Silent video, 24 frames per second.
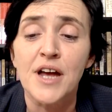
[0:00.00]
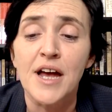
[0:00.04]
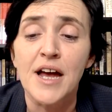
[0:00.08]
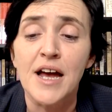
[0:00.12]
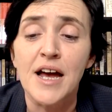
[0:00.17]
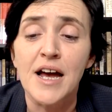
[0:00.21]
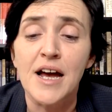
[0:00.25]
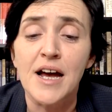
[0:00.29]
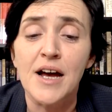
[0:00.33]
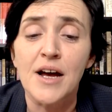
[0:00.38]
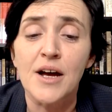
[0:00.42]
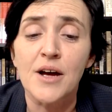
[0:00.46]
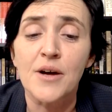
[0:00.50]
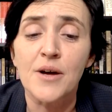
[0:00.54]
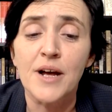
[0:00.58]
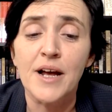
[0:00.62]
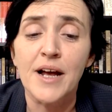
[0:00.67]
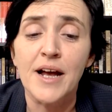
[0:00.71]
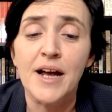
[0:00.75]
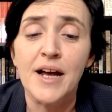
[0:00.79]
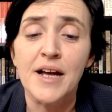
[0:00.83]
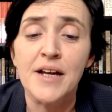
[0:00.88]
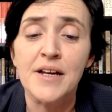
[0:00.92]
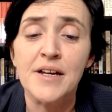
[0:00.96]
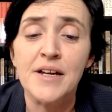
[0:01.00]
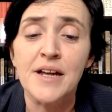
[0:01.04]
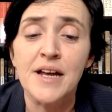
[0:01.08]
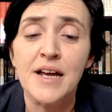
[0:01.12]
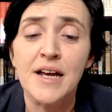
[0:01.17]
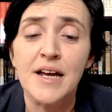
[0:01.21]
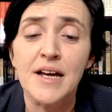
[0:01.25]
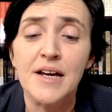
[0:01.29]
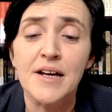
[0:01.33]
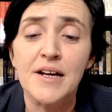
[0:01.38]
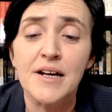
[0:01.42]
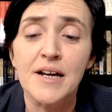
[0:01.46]

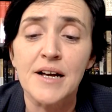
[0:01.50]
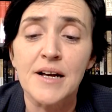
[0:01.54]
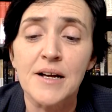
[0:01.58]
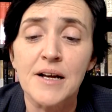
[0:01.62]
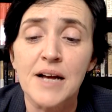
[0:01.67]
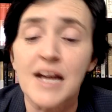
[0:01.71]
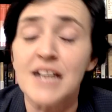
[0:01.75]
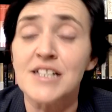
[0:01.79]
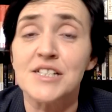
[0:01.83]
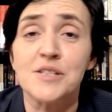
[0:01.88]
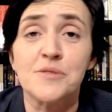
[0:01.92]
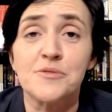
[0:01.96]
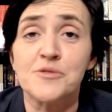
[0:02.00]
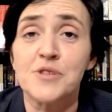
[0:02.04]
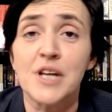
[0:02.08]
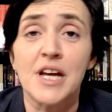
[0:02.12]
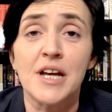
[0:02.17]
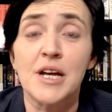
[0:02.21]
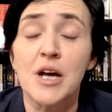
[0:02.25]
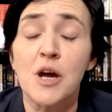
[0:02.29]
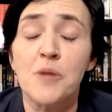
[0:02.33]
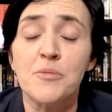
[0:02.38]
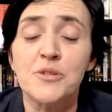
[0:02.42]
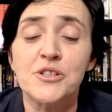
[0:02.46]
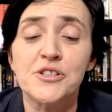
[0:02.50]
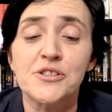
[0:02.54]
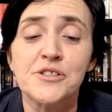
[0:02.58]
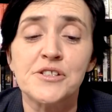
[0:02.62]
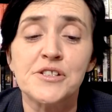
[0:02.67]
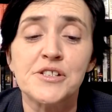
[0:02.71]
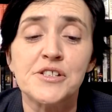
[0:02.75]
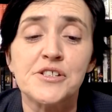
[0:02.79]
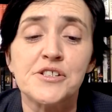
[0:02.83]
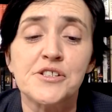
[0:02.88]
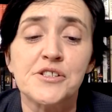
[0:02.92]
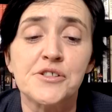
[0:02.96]
has an
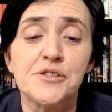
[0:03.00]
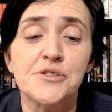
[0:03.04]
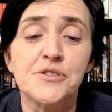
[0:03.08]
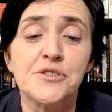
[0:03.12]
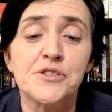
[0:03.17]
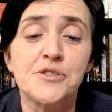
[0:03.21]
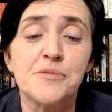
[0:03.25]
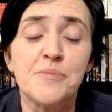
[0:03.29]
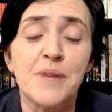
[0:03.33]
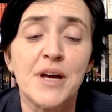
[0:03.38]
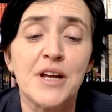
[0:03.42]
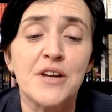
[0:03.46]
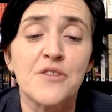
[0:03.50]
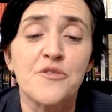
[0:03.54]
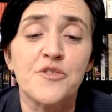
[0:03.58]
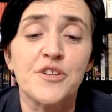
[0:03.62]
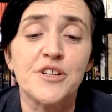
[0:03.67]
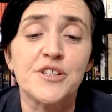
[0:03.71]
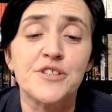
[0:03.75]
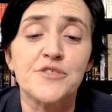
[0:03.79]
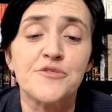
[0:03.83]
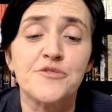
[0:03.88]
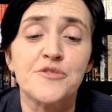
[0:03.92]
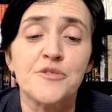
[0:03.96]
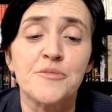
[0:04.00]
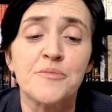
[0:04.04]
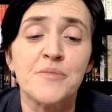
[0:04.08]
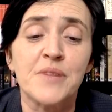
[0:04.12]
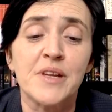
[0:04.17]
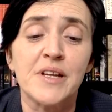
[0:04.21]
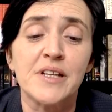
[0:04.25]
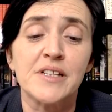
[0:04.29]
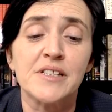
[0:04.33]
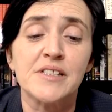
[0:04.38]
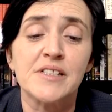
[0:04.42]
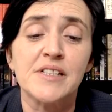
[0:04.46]
opportunity to benefit from
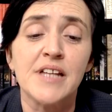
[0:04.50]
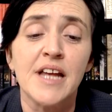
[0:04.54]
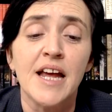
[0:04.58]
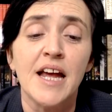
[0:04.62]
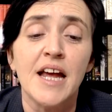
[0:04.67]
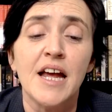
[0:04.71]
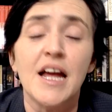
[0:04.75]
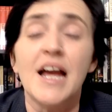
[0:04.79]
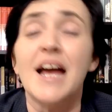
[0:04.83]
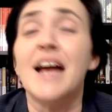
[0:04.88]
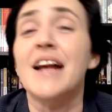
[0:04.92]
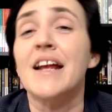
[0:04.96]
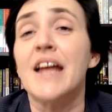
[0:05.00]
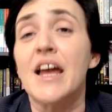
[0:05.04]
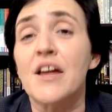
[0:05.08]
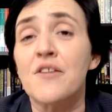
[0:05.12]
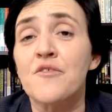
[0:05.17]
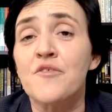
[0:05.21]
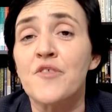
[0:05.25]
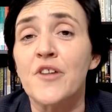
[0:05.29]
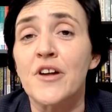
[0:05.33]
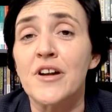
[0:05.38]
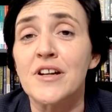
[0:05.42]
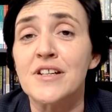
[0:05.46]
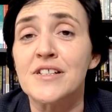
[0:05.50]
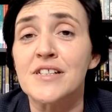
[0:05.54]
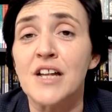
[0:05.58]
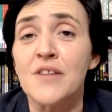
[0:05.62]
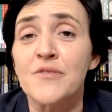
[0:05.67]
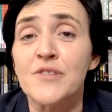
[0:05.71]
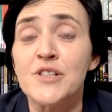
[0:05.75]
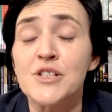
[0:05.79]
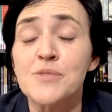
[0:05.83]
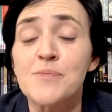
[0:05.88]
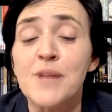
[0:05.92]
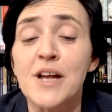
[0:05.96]
this. Again, fairly
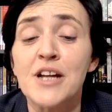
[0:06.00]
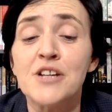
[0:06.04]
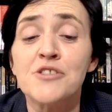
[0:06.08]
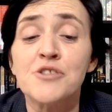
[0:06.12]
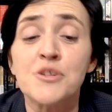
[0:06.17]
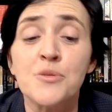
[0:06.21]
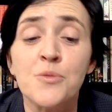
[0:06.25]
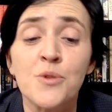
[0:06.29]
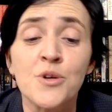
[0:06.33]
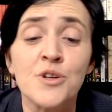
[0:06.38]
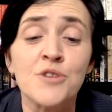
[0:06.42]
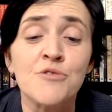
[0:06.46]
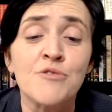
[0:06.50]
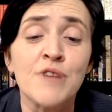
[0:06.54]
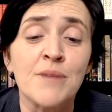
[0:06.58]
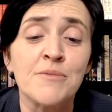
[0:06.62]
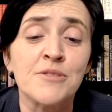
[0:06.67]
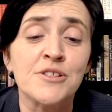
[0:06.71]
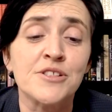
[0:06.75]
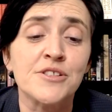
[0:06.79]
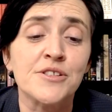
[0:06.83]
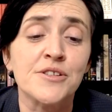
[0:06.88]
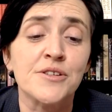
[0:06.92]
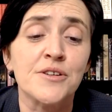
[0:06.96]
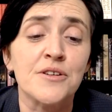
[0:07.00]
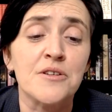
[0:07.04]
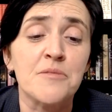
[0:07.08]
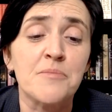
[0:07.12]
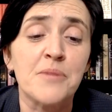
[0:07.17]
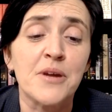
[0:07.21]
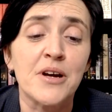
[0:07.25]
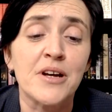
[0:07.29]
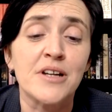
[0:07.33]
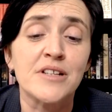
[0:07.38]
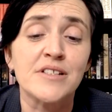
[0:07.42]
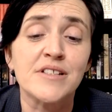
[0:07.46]
self-explanatory, one grammar school
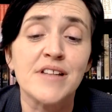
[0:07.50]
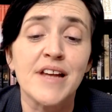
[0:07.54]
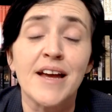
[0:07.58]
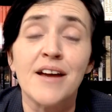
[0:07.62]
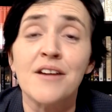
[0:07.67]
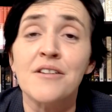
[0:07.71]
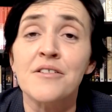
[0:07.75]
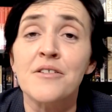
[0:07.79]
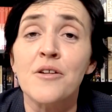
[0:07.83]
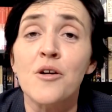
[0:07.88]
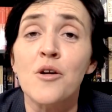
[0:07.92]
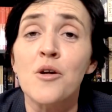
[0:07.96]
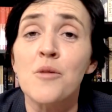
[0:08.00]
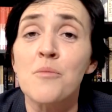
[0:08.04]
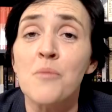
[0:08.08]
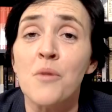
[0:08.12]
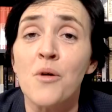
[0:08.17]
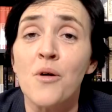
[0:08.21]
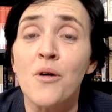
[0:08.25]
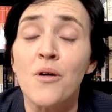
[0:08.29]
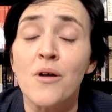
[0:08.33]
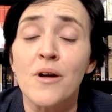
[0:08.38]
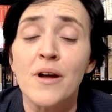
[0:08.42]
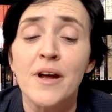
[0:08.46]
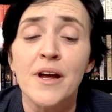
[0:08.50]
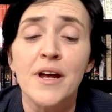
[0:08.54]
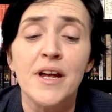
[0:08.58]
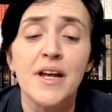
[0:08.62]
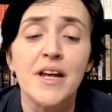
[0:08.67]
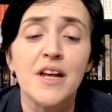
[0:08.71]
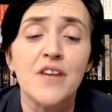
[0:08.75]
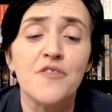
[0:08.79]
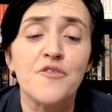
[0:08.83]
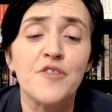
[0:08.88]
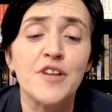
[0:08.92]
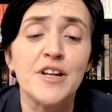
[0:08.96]
per town or more
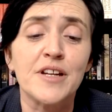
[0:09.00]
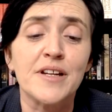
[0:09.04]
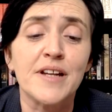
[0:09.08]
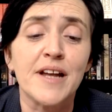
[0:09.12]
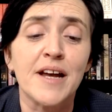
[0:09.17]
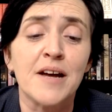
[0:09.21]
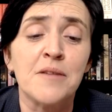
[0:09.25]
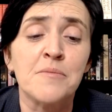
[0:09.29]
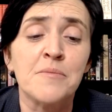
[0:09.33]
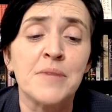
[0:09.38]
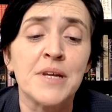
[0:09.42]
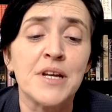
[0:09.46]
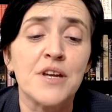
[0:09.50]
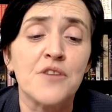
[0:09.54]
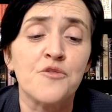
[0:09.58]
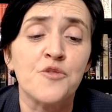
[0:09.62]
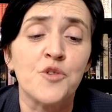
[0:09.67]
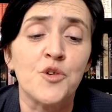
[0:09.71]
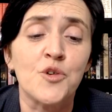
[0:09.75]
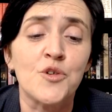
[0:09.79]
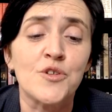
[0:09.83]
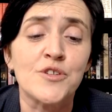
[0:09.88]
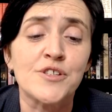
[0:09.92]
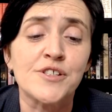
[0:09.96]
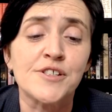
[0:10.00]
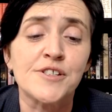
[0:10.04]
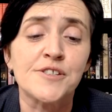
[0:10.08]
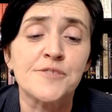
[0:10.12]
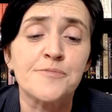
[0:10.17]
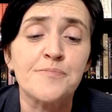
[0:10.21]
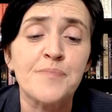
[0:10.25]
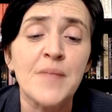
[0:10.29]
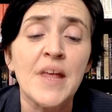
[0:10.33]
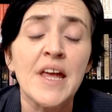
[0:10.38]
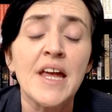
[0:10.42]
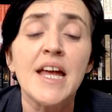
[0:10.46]
if it can be afforded.